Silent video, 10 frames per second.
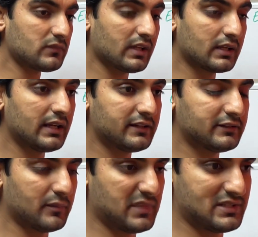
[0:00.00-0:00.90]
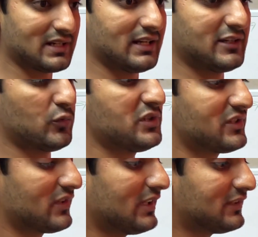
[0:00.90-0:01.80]
glands, the major glands which
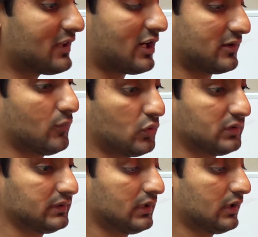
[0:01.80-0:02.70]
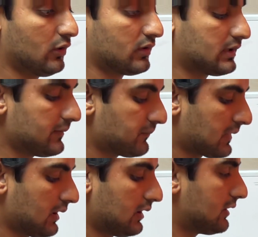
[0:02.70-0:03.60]
release hormone. Okay,
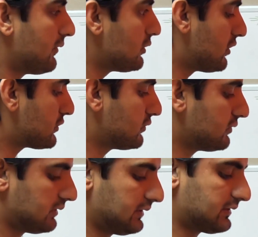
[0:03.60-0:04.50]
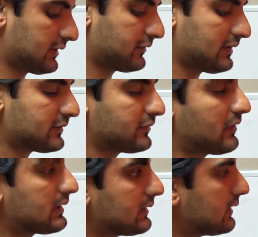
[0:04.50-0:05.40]
now we're going to discuss first
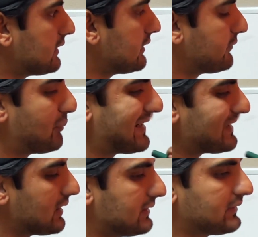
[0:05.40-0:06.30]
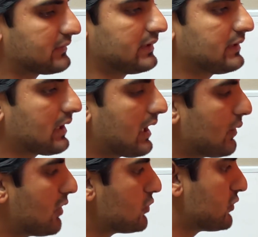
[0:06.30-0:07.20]
for the better understanding. I
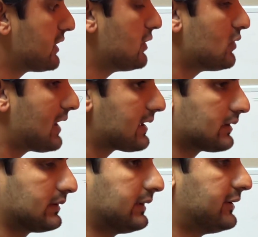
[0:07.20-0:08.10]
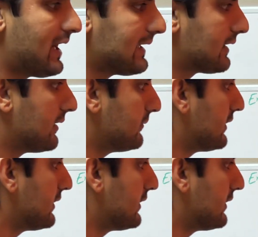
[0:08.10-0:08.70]
want to tell you like the diagram.